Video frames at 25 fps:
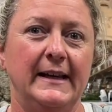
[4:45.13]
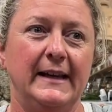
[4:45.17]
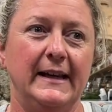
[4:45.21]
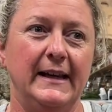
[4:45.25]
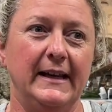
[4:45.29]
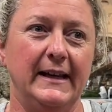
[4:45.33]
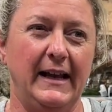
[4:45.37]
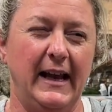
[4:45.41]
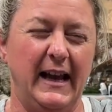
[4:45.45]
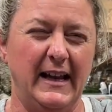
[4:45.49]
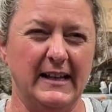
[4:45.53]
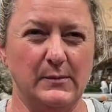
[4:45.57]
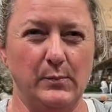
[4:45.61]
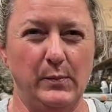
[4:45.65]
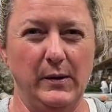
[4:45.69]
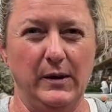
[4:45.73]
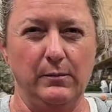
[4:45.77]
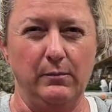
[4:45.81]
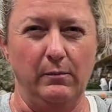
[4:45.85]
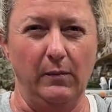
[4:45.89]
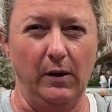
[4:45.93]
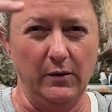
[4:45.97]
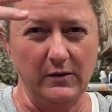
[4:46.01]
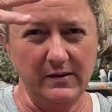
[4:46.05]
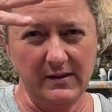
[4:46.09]
It has
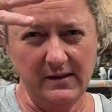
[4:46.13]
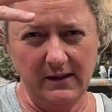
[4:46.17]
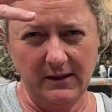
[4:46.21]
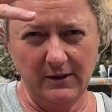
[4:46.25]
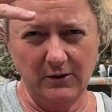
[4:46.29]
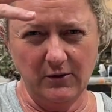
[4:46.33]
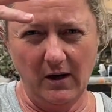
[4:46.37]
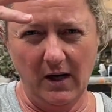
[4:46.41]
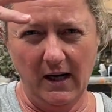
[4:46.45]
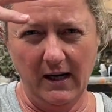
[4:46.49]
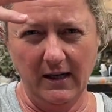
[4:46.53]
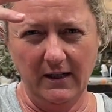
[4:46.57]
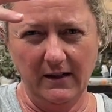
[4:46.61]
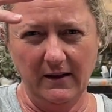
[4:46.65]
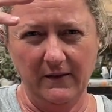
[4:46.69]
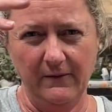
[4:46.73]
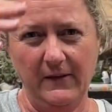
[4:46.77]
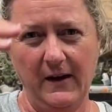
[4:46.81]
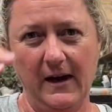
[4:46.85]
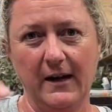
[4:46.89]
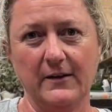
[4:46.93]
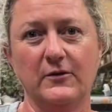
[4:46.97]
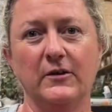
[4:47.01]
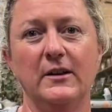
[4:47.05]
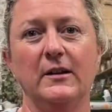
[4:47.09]
been mostly dried in the
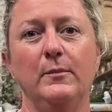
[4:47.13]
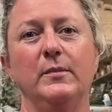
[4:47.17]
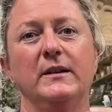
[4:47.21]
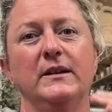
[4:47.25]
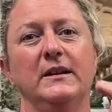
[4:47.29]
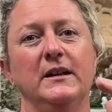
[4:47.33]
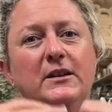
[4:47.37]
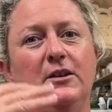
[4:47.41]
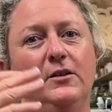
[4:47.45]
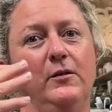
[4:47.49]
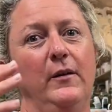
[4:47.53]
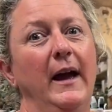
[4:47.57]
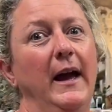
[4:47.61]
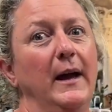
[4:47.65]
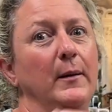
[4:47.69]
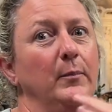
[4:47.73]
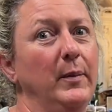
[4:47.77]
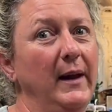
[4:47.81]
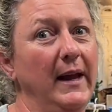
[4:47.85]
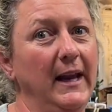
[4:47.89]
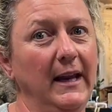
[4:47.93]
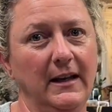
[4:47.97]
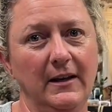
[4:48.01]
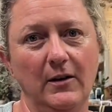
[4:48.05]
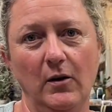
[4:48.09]
factory, but then you add
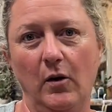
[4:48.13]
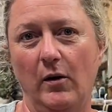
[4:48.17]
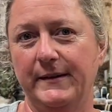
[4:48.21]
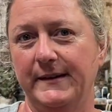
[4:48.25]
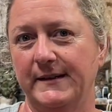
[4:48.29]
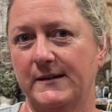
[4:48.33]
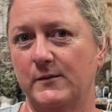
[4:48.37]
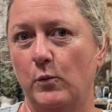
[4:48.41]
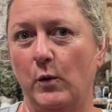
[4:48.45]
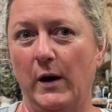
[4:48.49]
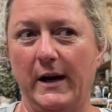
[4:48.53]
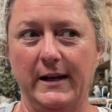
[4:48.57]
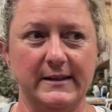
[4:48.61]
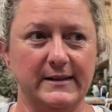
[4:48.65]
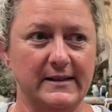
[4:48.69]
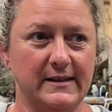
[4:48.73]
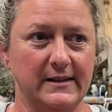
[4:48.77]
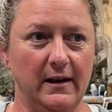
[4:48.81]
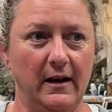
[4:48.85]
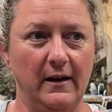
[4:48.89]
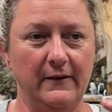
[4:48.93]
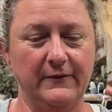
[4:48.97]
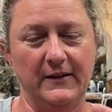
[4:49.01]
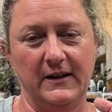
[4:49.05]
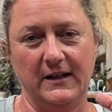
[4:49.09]
paint and all this wet
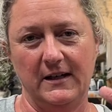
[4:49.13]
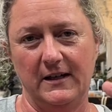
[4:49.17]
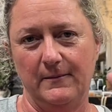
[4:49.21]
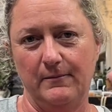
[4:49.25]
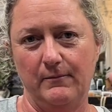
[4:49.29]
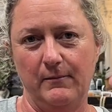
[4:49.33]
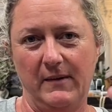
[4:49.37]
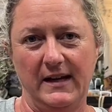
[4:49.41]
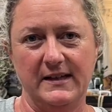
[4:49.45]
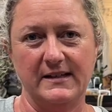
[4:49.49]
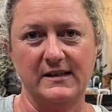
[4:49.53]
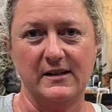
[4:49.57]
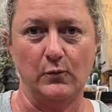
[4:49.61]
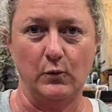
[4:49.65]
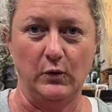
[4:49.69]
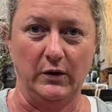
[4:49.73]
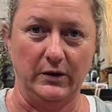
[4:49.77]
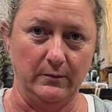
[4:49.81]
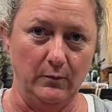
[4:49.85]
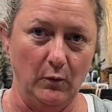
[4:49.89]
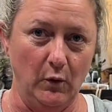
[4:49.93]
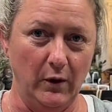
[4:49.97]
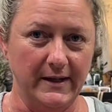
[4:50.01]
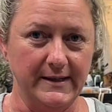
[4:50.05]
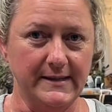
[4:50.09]
stuff, and it makes the wood
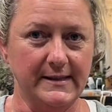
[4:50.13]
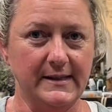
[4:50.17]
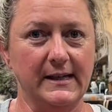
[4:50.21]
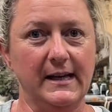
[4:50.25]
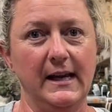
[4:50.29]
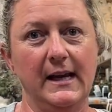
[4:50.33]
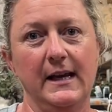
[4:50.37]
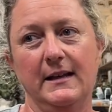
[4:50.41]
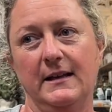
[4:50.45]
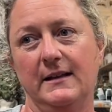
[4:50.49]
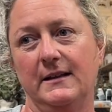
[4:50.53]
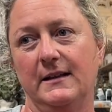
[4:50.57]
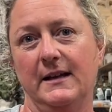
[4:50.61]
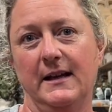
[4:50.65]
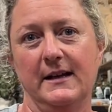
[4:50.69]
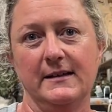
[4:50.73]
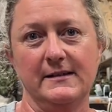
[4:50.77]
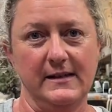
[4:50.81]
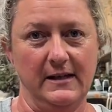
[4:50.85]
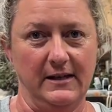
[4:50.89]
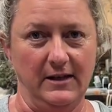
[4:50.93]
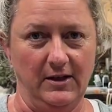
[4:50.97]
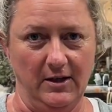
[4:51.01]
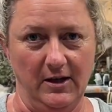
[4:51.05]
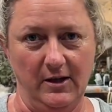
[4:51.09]
moist again, and the next
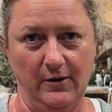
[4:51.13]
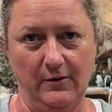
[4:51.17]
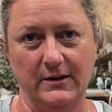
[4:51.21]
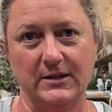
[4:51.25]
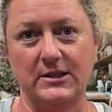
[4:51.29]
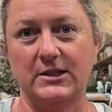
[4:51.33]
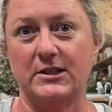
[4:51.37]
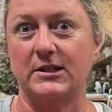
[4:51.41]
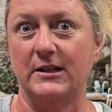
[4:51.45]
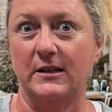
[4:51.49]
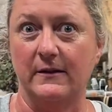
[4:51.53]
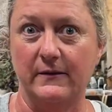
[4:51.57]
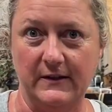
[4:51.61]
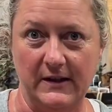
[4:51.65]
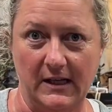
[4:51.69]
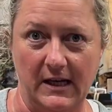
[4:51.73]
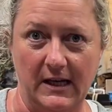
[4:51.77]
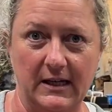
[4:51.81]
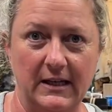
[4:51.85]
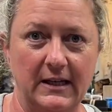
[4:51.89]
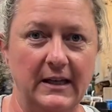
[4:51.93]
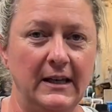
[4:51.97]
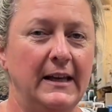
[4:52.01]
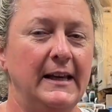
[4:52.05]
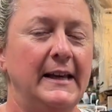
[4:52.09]
thing you know, it's
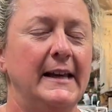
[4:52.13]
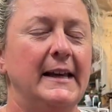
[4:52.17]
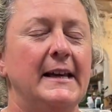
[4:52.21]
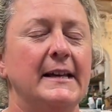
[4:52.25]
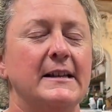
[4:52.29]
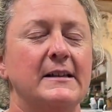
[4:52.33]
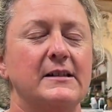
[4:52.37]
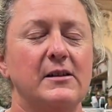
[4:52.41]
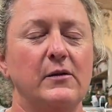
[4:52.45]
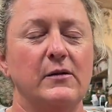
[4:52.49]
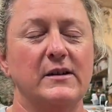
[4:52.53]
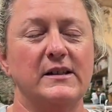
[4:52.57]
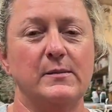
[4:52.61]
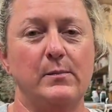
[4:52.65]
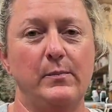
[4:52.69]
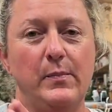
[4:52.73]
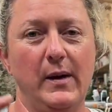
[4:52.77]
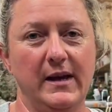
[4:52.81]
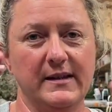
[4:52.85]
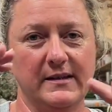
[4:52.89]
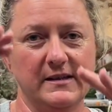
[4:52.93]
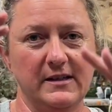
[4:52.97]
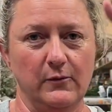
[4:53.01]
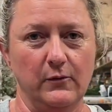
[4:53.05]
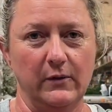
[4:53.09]
shifting. So it's
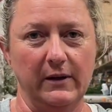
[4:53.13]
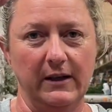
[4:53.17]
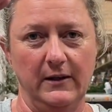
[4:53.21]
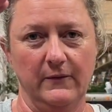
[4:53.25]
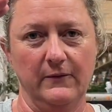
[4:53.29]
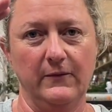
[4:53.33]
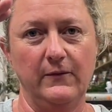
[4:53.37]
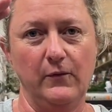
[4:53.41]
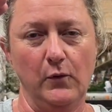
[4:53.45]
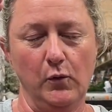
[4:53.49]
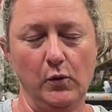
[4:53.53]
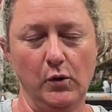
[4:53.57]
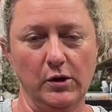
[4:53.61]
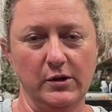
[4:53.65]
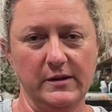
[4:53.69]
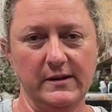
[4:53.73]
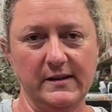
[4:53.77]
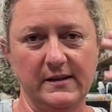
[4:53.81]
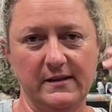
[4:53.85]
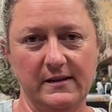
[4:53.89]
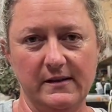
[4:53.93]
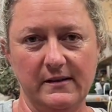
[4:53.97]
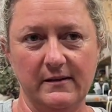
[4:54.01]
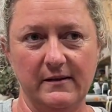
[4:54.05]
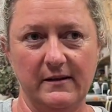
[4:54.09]
best to
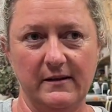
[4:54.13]
reinforce